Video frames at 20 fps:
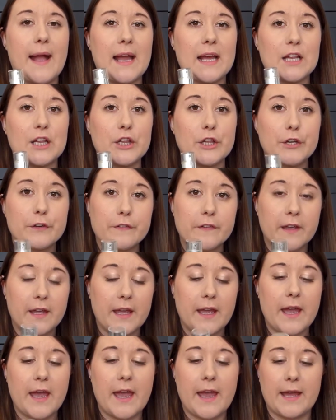I love
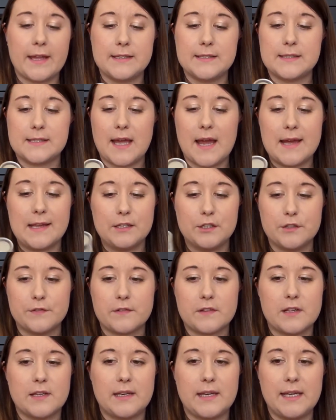it and I
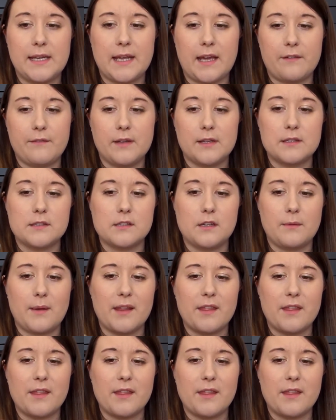love Clinique, I really do.